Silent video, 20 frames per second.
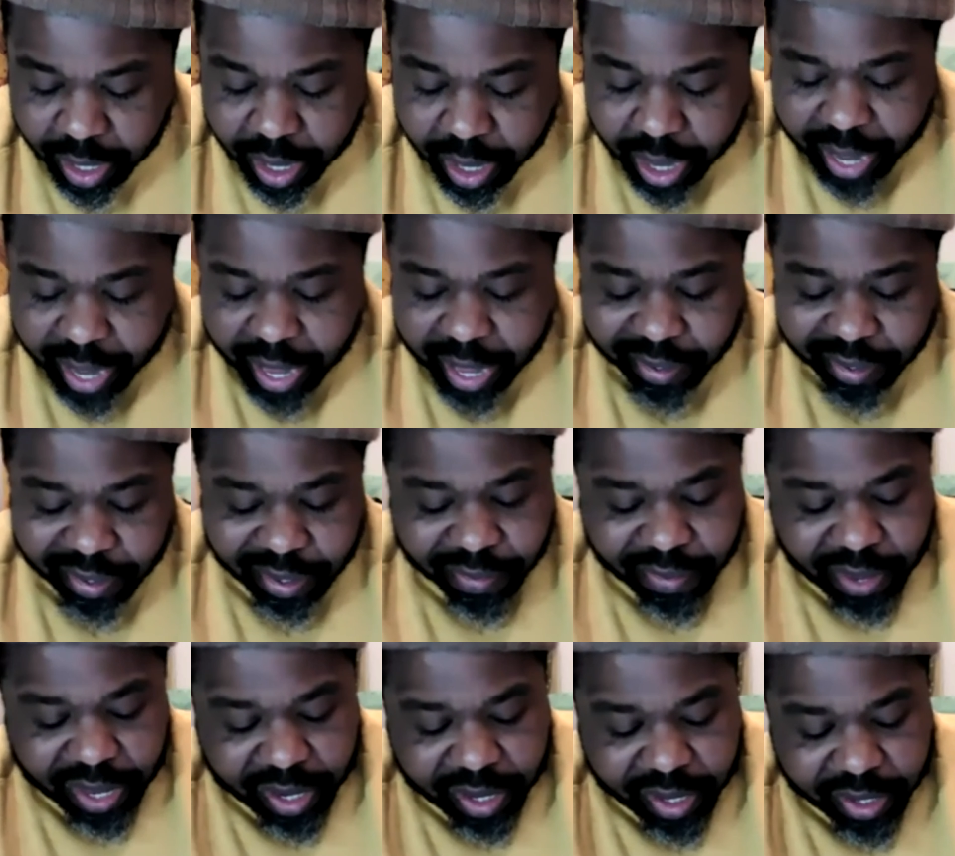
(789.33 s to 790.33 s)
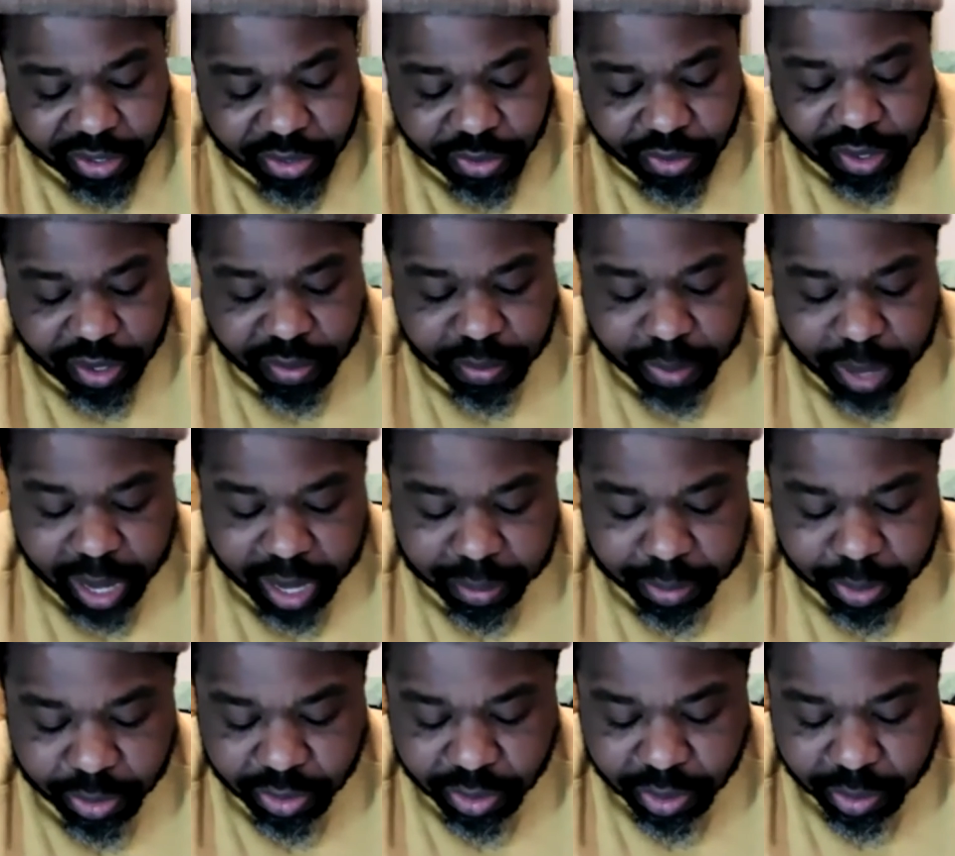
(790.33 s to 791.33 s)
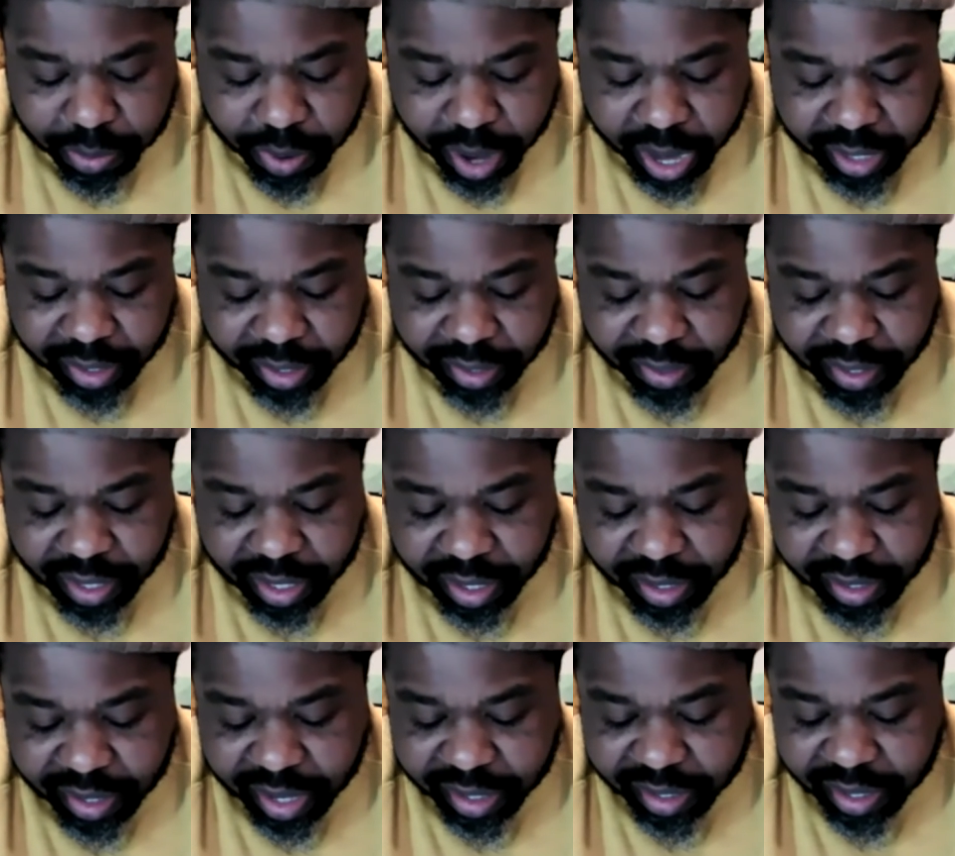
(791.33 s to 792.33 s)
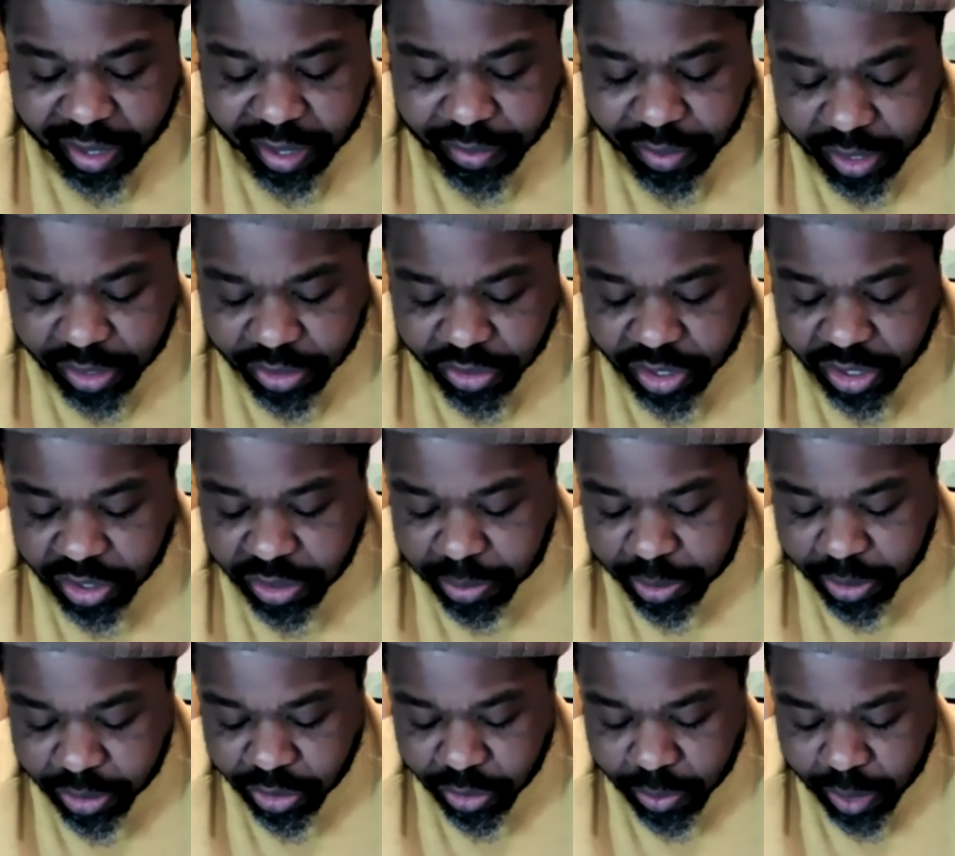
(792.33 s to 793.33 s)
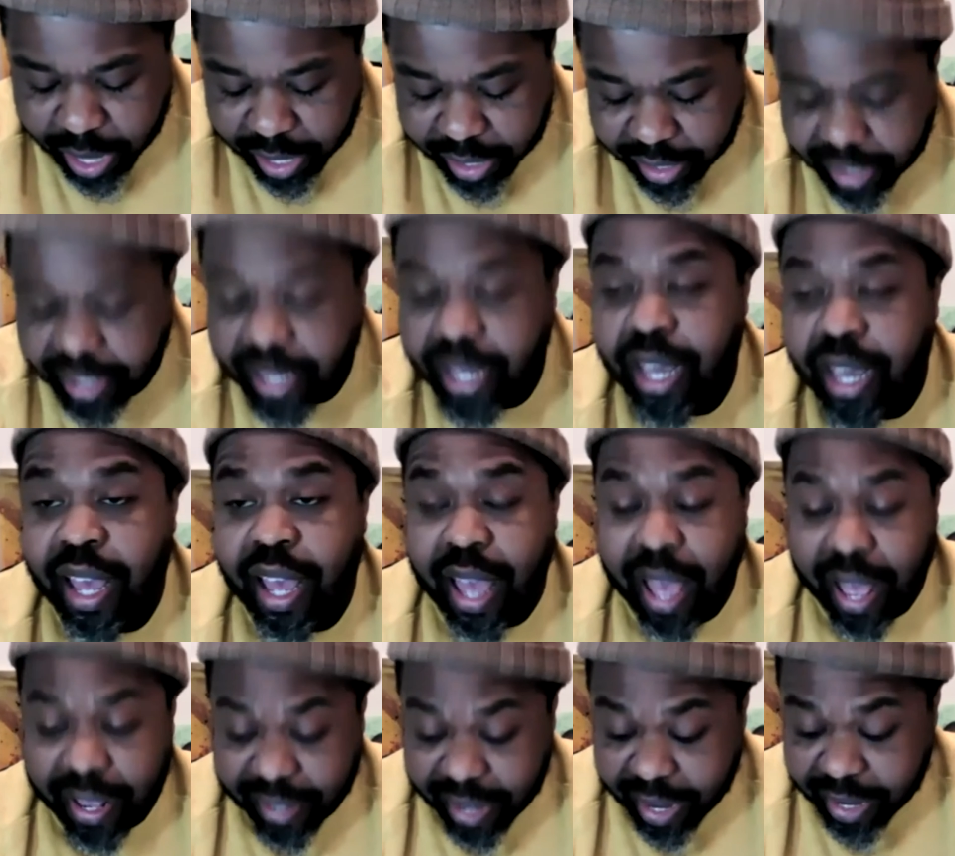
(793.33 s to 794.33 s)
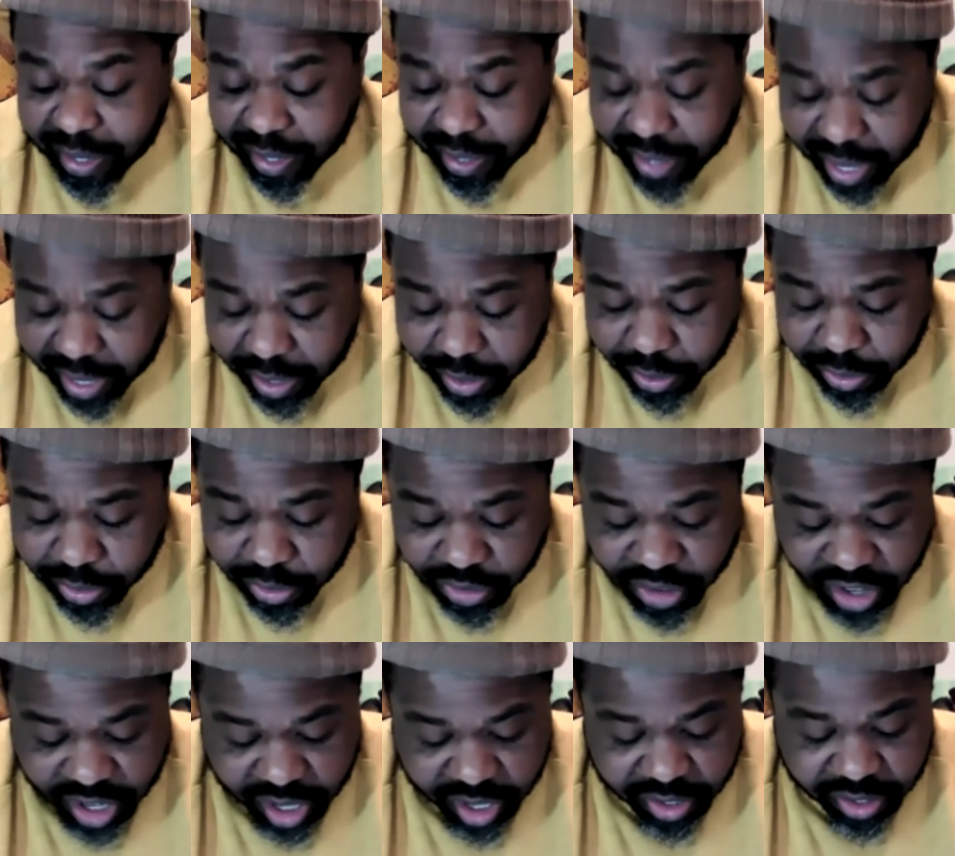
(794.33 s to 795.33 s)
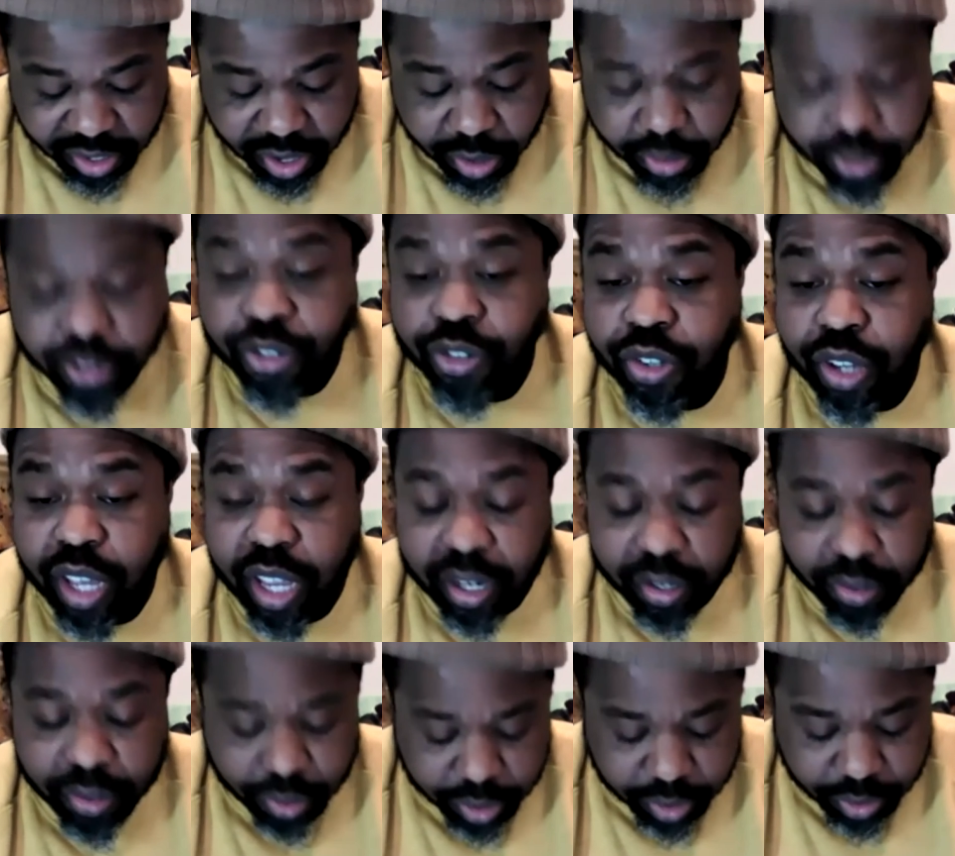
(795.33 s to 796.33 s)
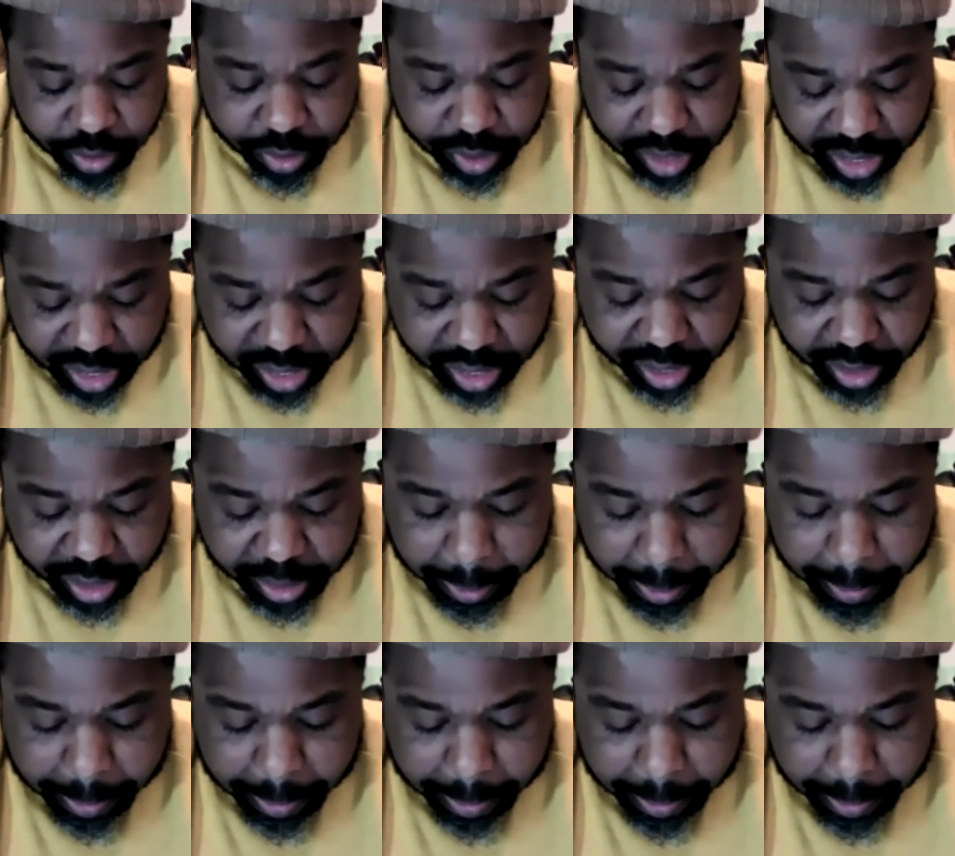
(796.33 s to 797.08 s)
I excavate a history of Black musical practice that does not take religion and spirituality as antithetical to genius, culture, and critical thinking.